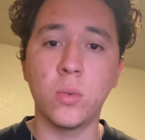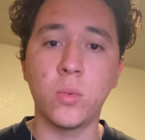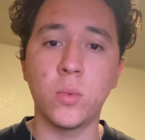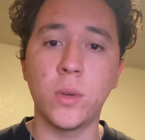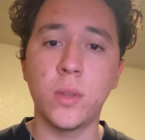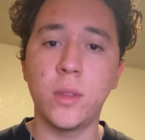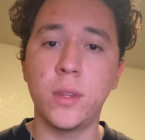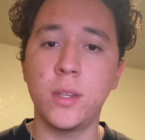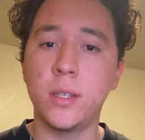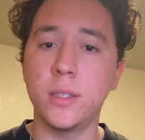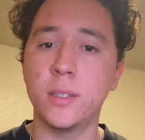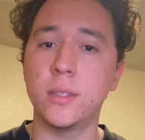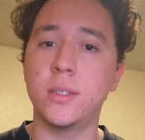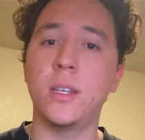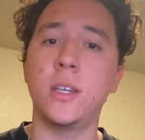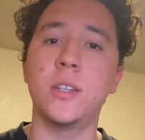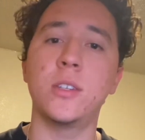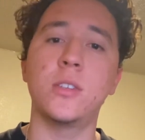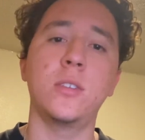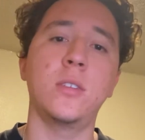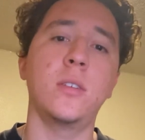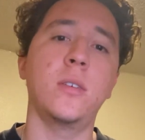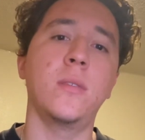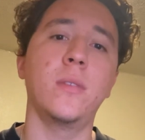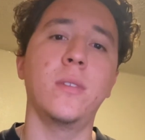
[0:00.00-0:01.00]
with the
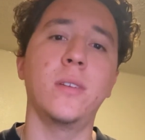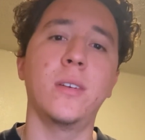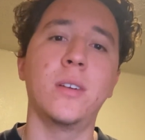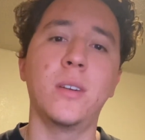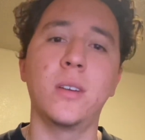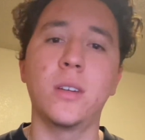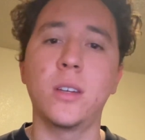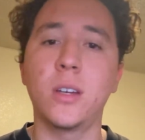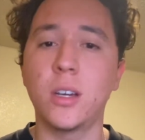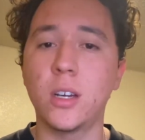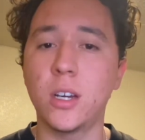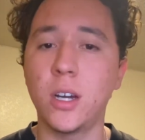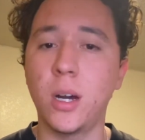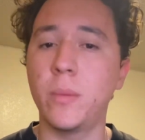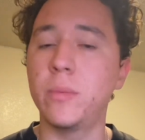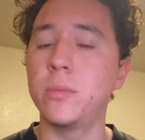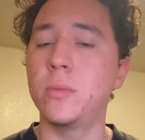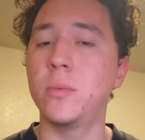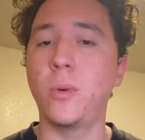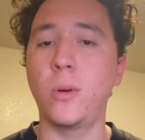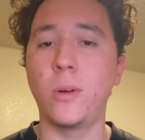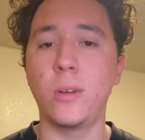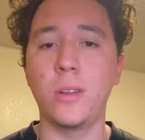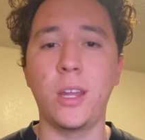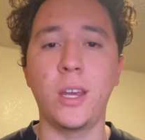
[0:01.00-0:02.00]
intention of learning a couple
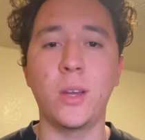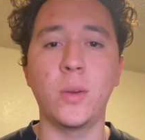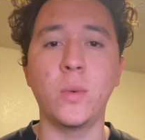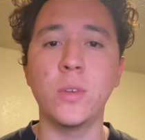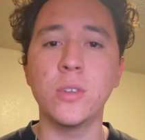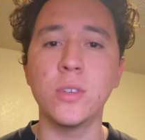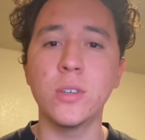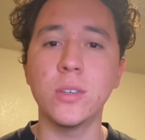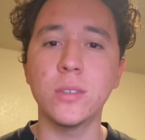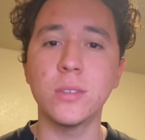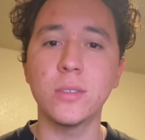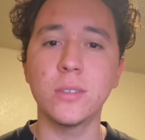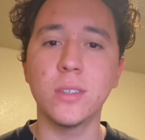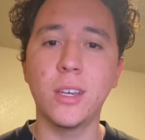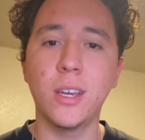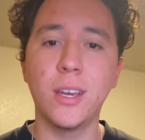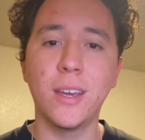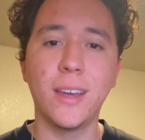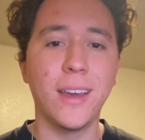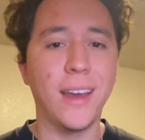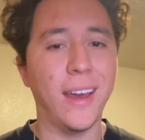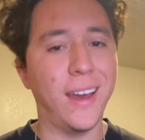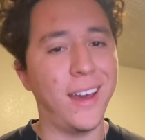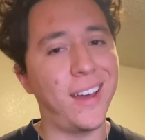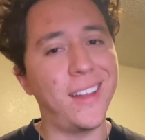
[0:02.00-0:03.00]
more languages,
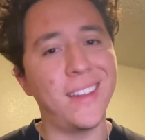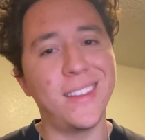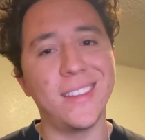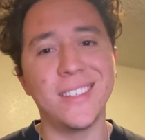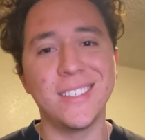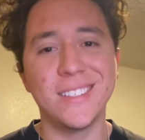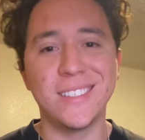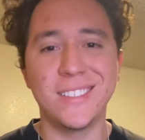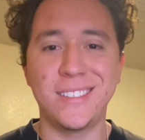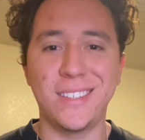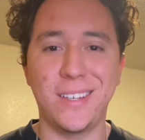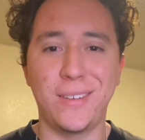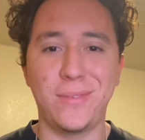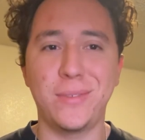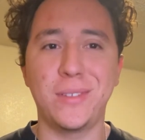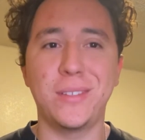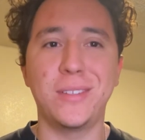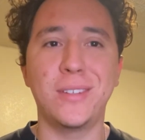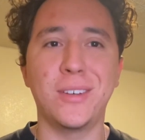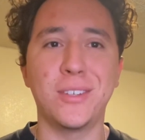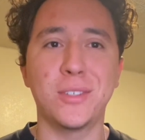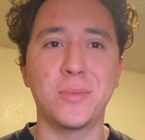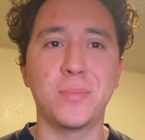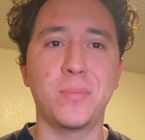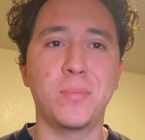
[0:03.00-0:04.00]
and this definitely
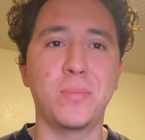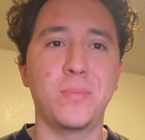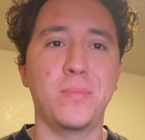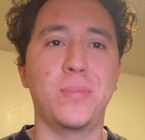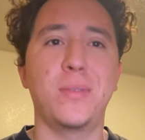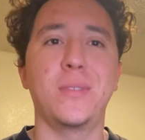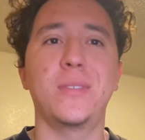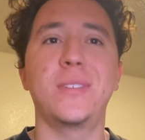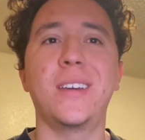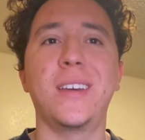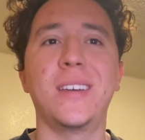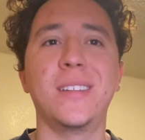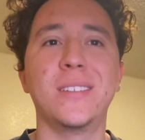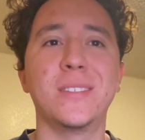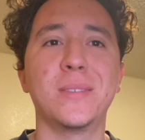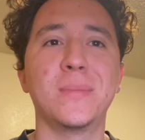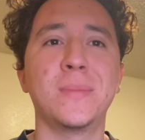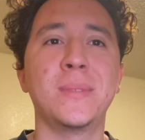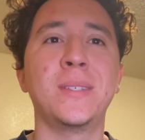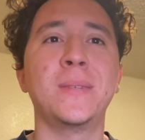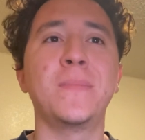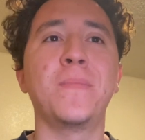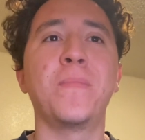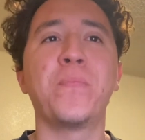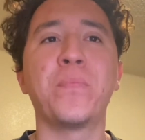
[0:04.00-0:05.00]
does pertain to
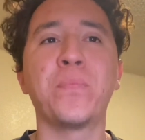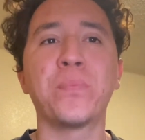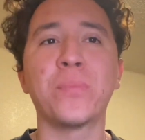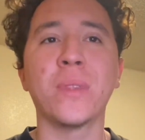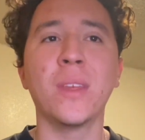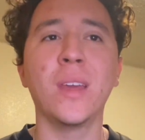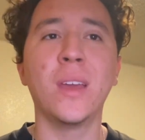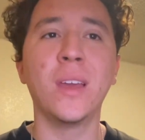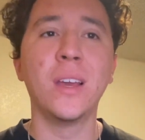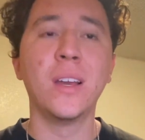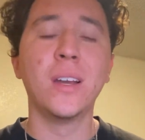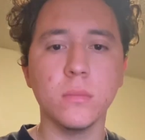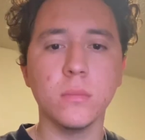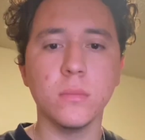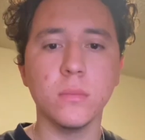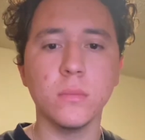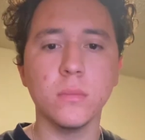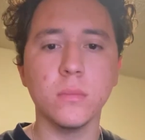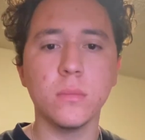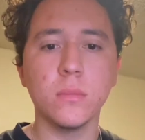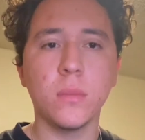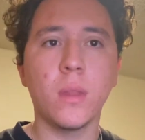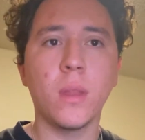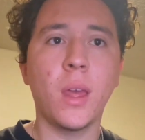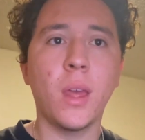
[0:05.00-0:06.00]
me.
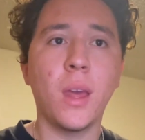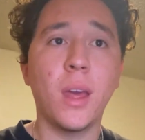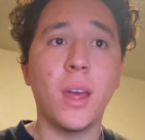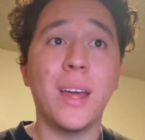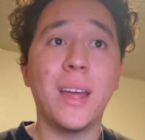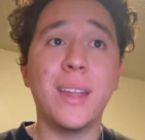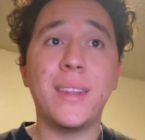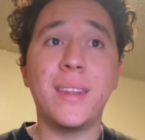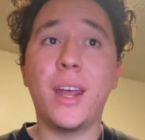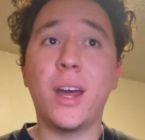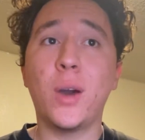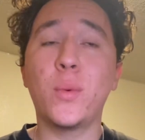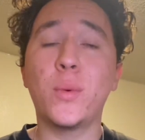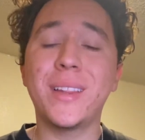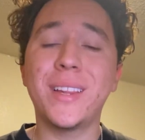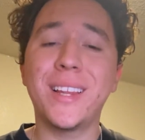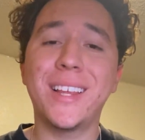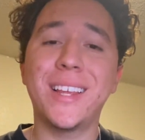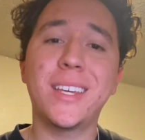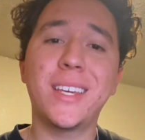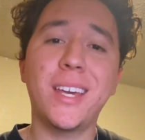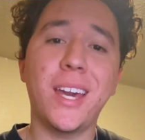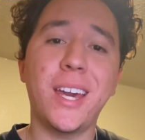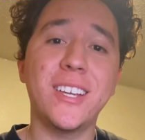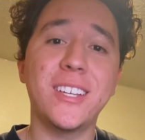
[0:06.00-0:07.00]
Now in the
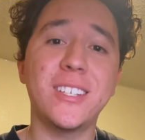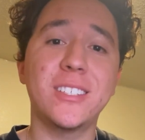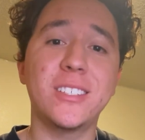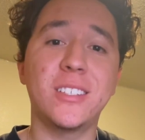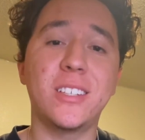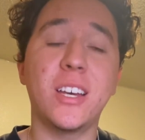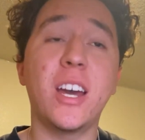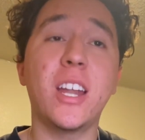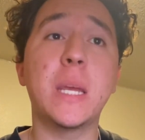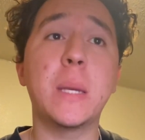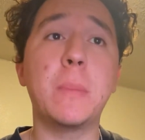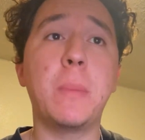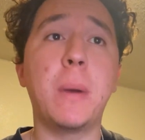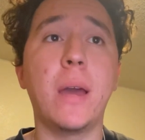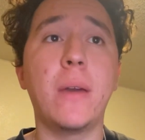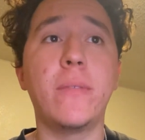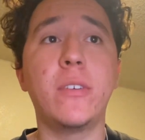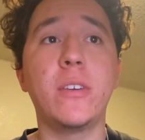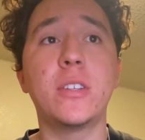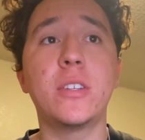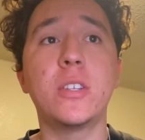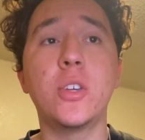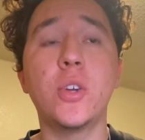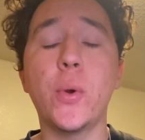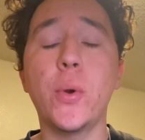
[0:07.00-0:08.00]
case study by
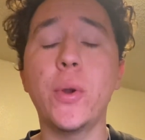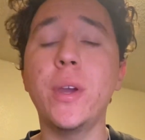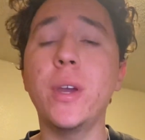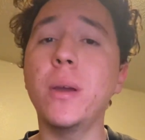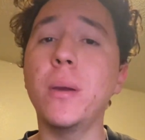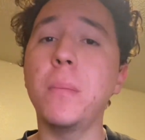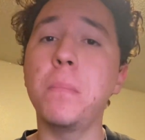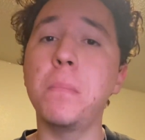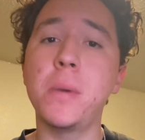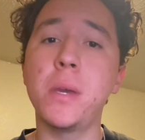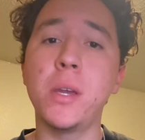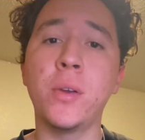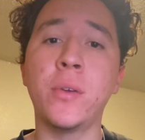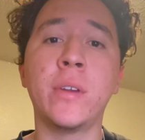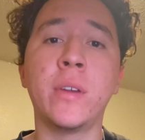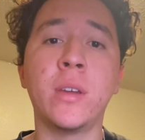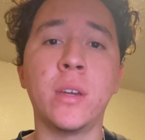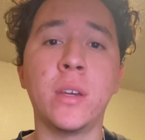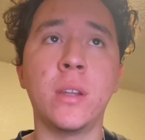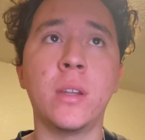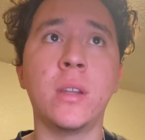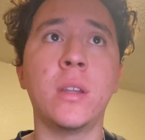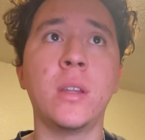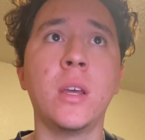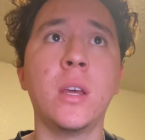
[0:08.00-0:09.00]
Victoria
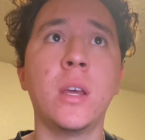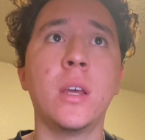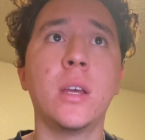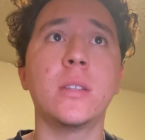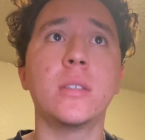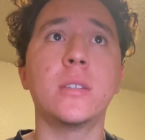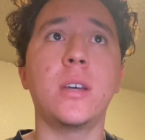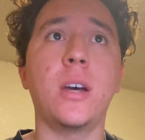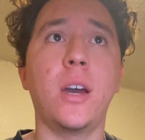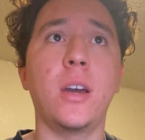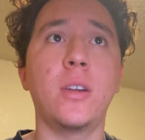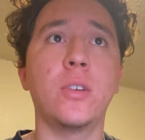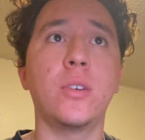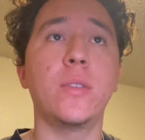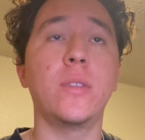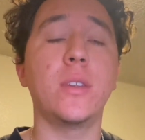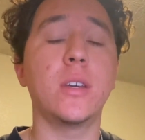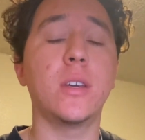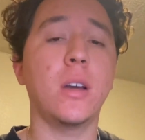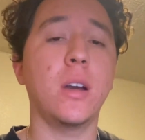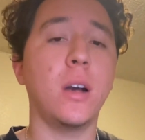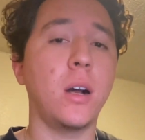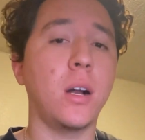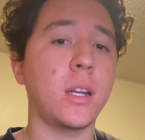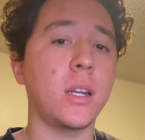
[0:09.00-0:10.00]
Marion titled The
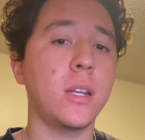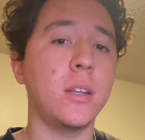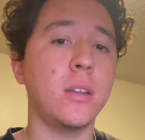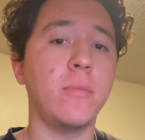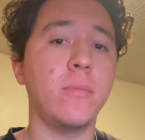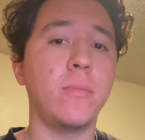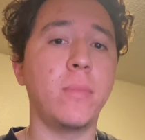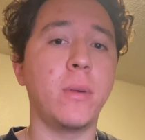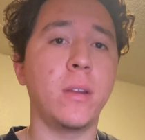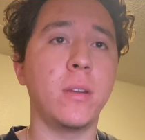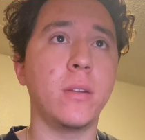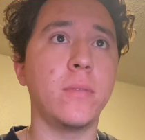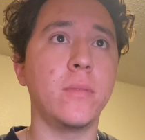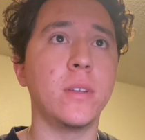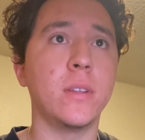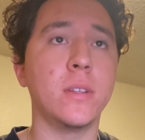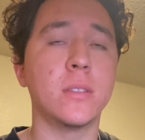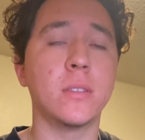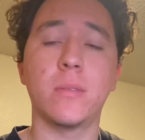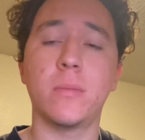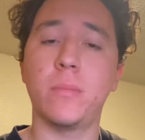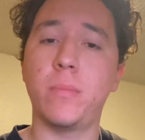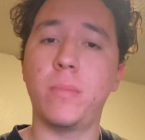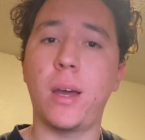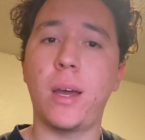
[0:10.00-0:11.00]
Cognitive Benefits
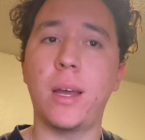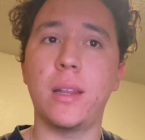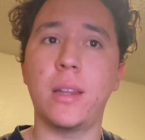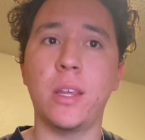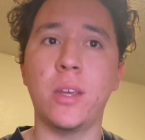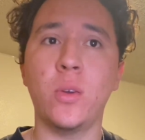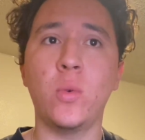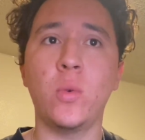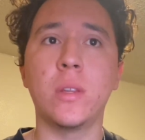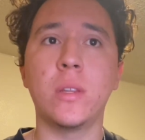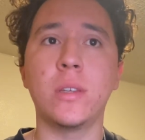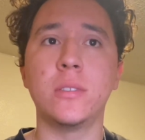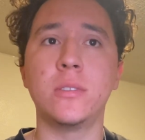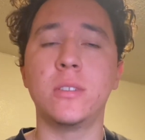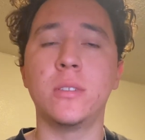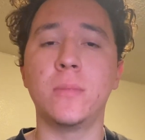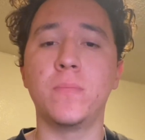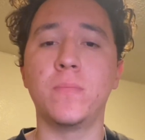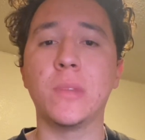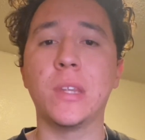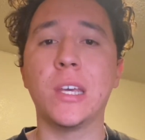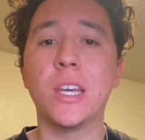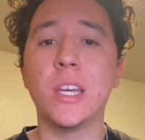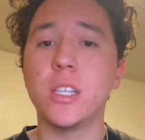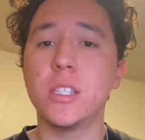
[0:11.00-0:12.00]
of
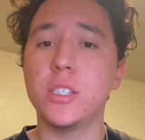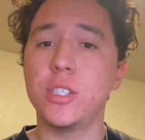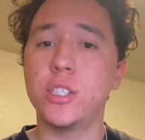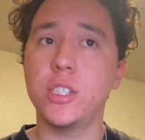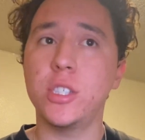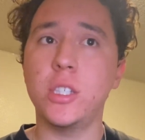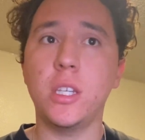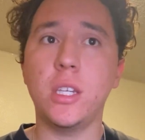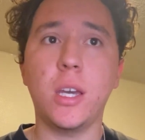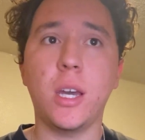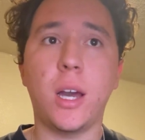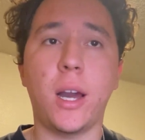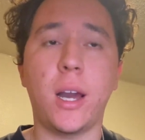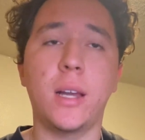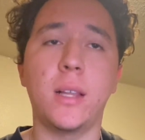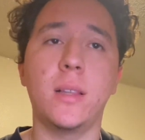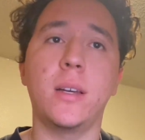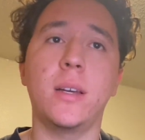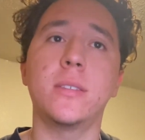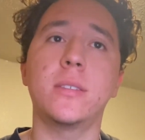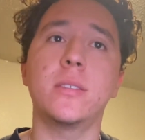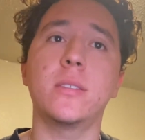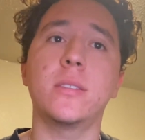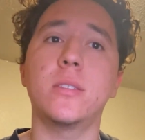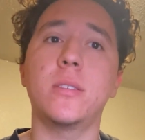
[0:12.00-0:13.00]
Bilingualism, she
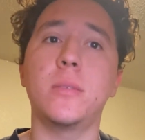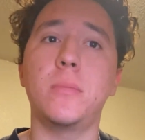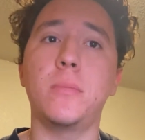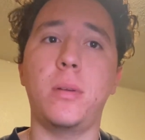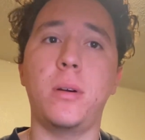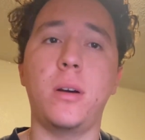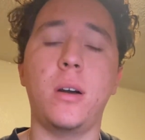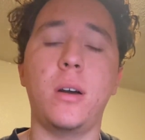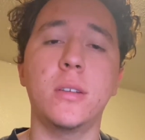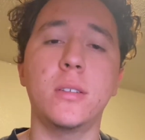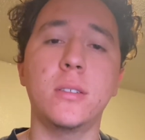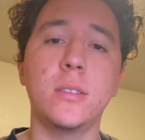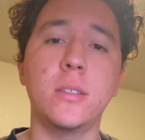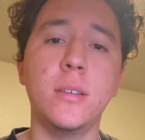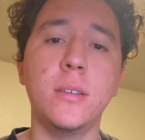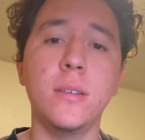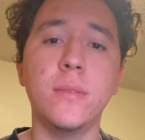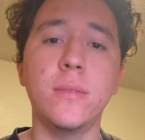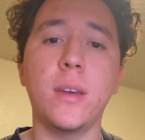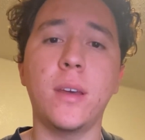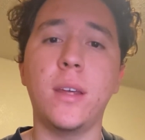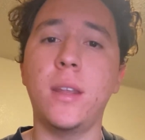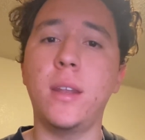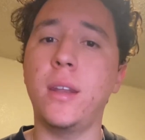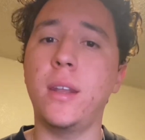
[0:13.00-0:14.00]
highlights some positive
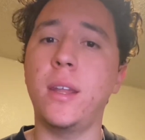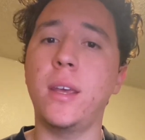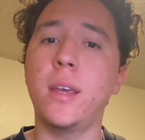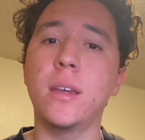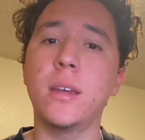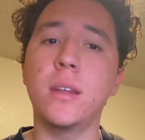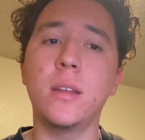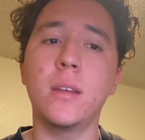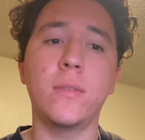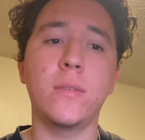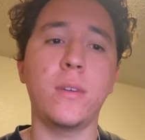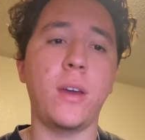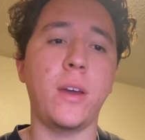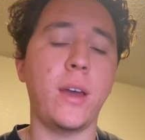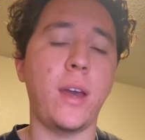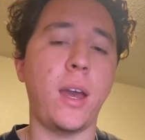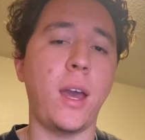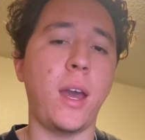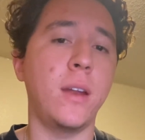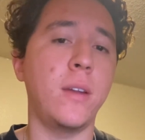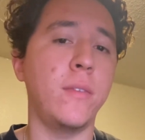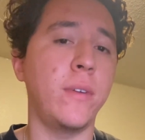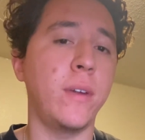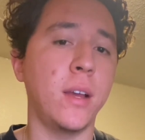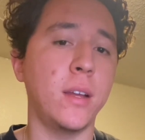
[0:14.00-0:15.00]
and negative
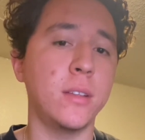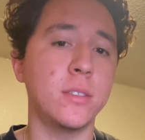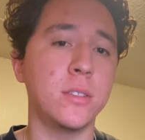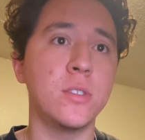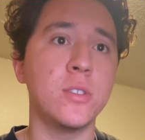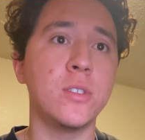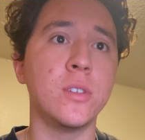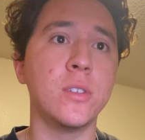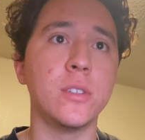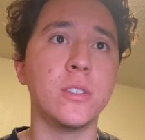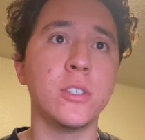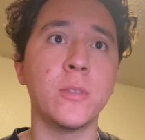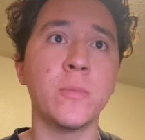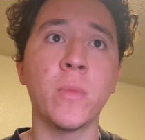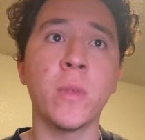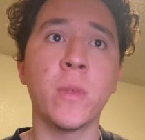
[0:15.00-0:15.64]
advantages